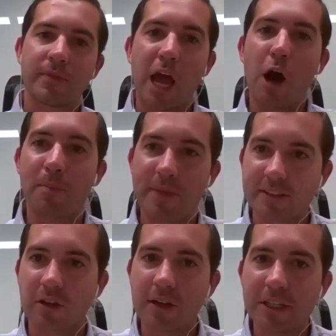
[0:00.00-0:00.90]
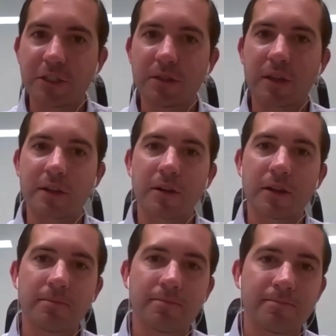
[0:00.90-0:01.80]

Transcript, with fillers: help that certain issue that they're in.